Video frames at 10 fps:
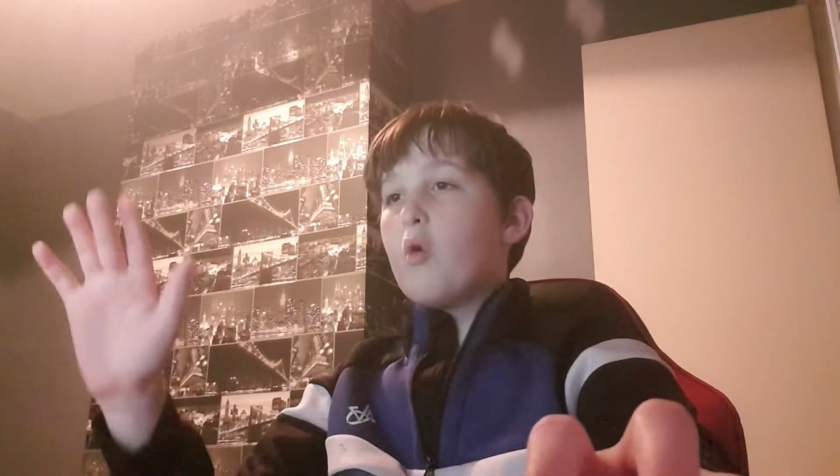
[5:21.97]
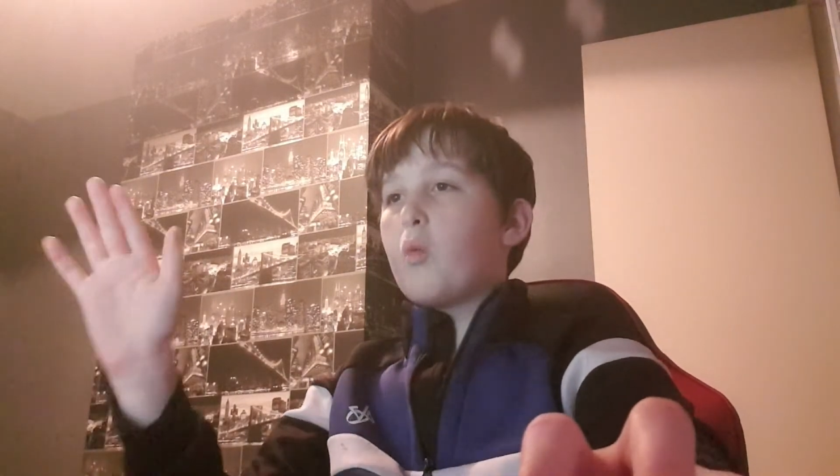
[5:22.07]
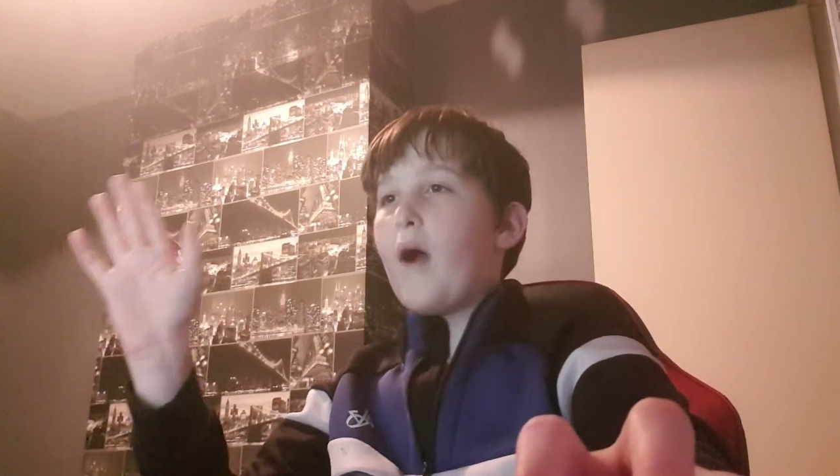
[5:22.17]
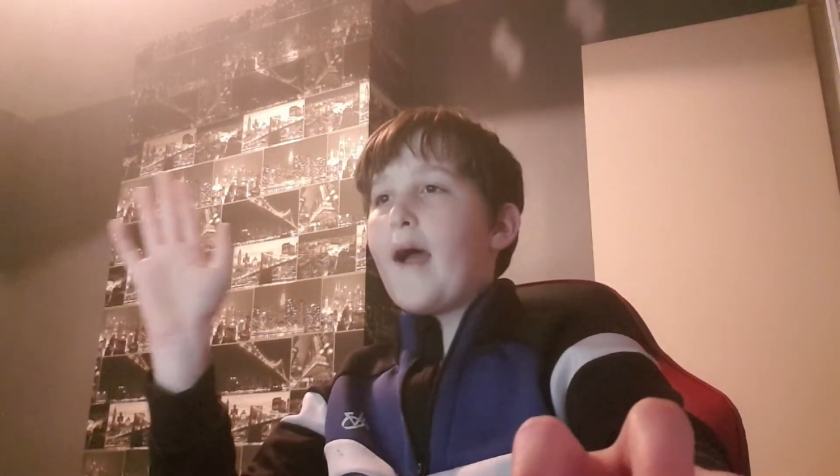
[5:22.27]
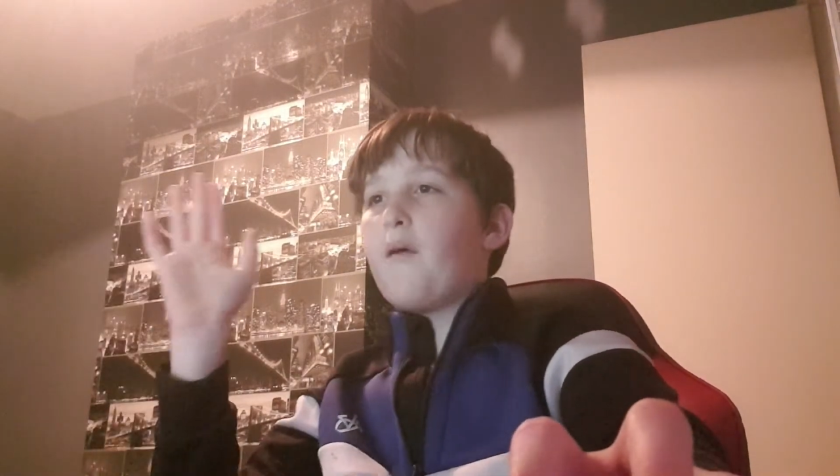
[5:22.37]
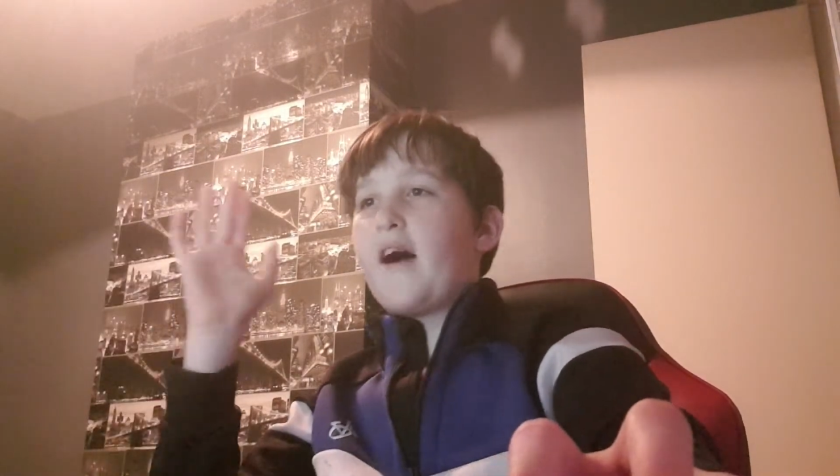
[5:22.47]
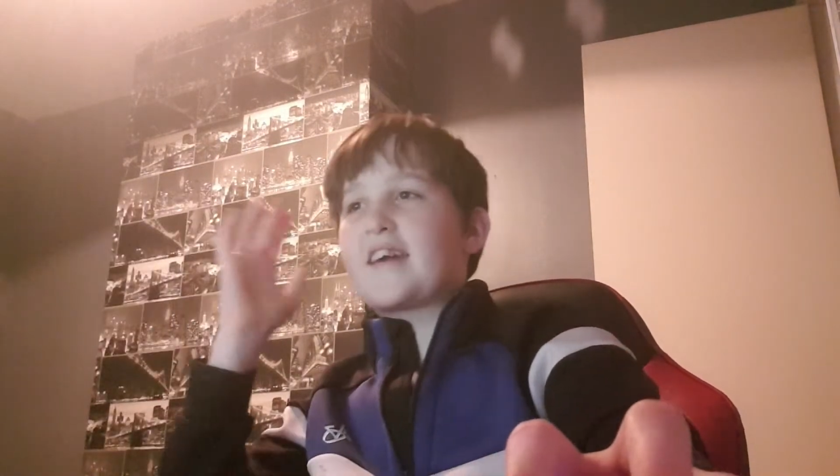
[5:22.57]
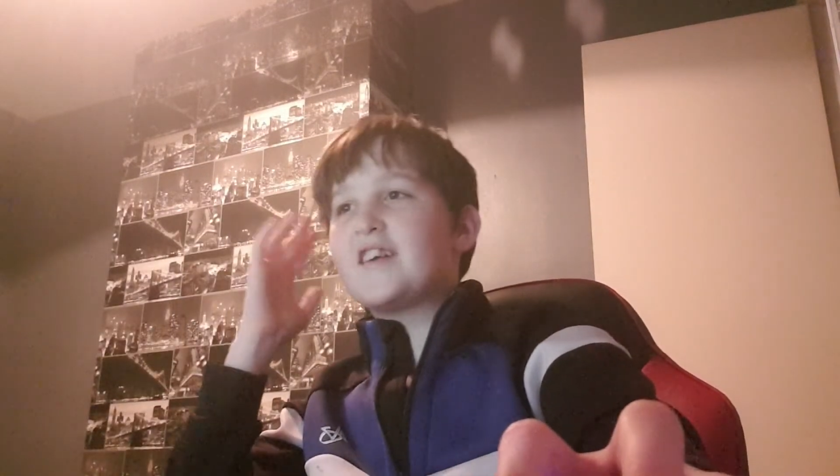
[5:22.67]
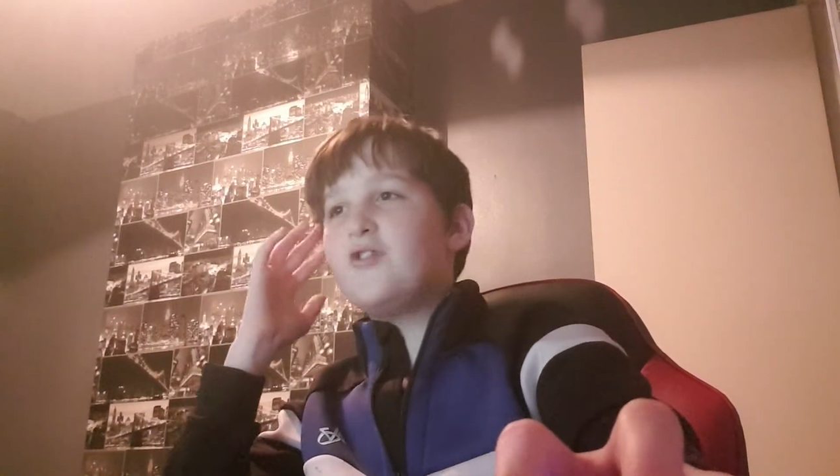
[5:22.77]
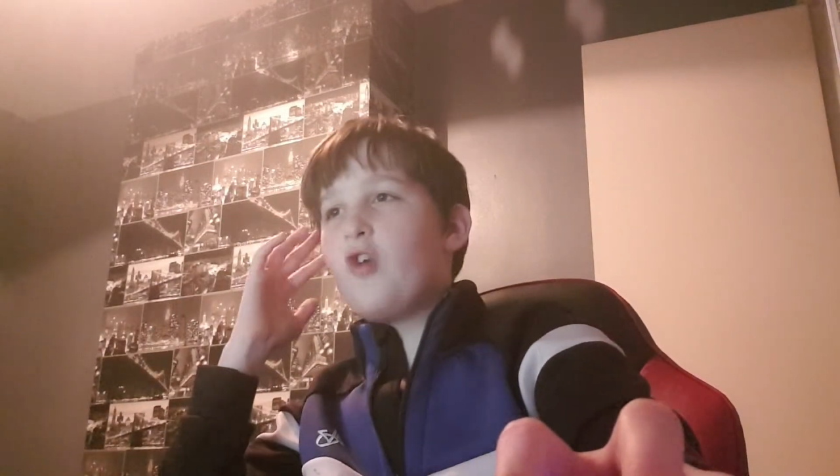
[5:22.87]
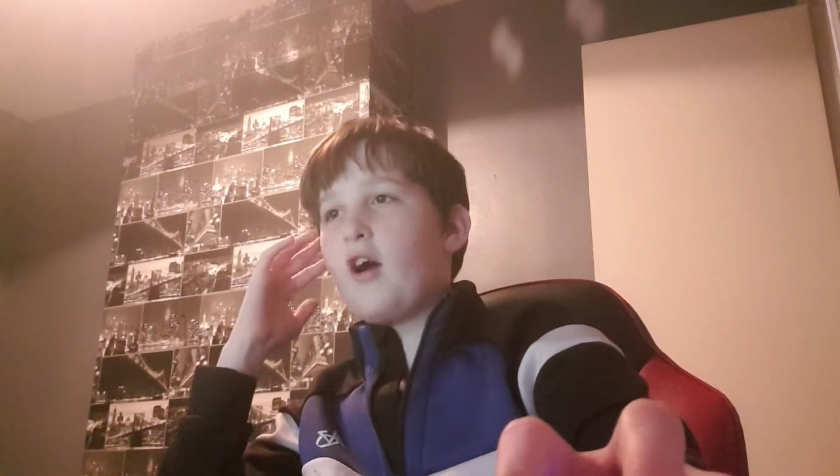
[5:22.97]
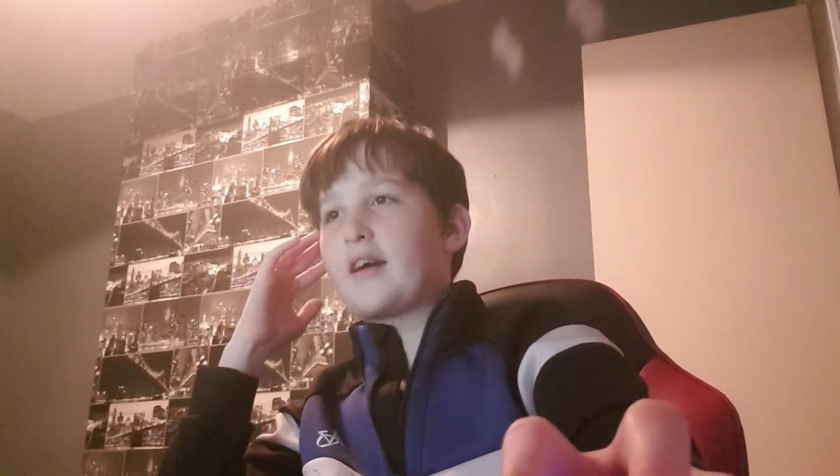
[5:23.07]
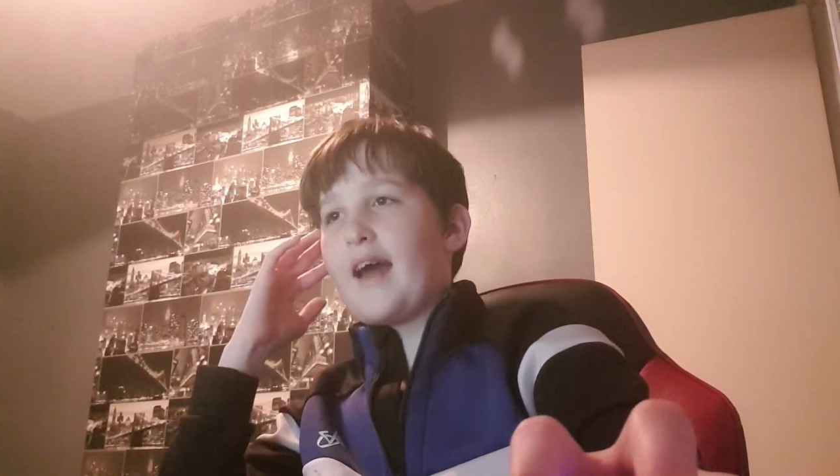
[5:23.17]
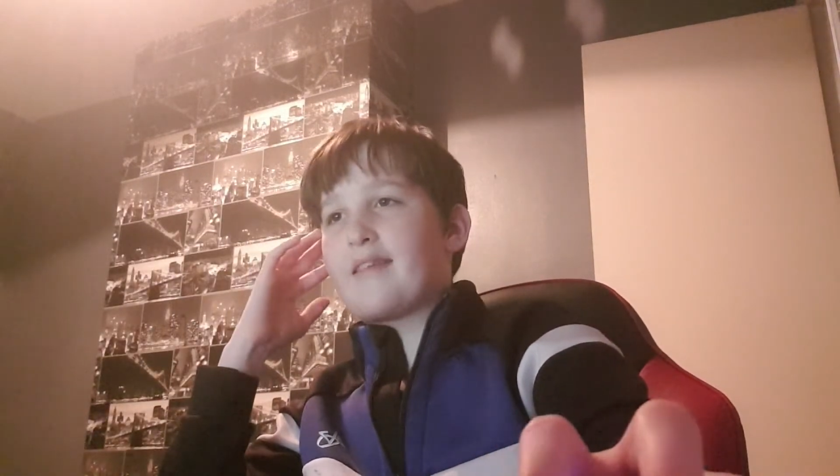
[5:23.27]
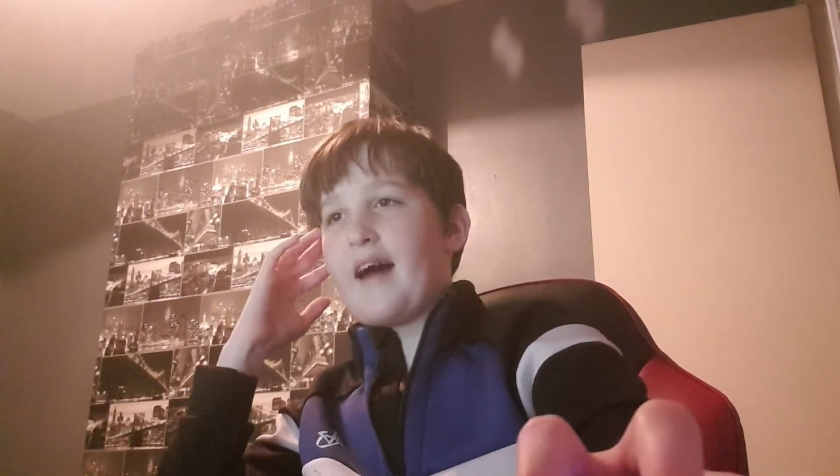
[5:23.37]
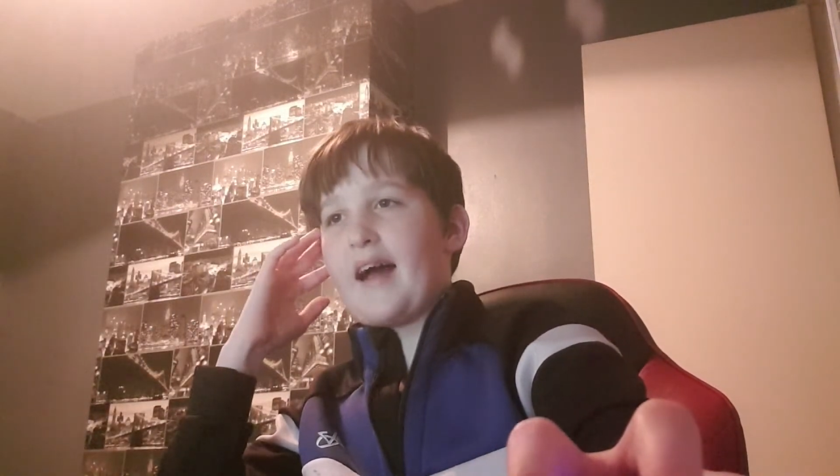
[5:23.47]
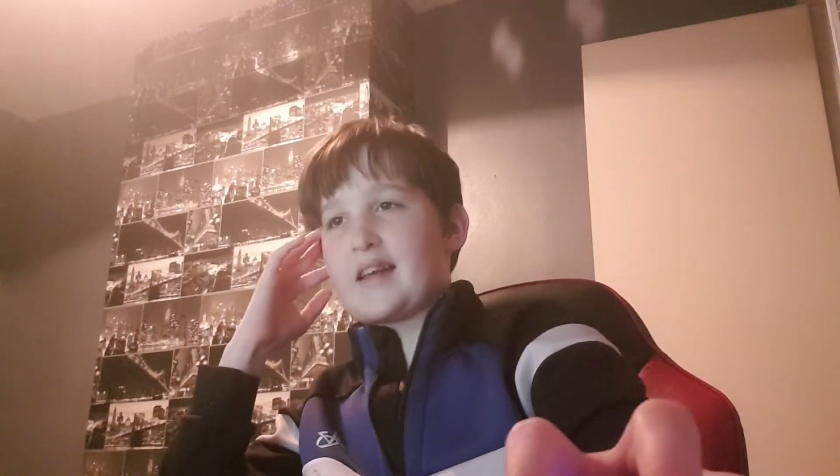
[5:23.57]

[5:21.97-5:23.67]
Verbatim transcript: Wow, I cannot get that